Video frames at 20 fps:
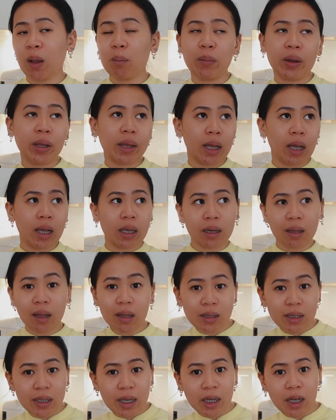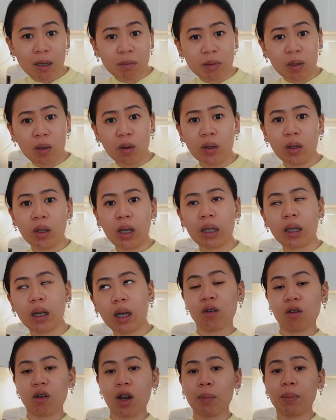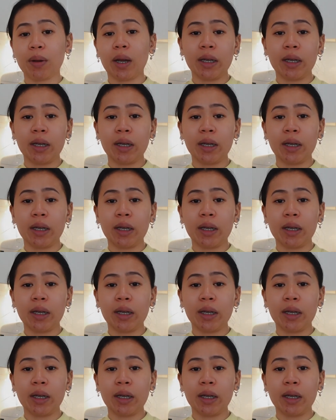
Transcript: But then another day comes along, you're like, oh, crap,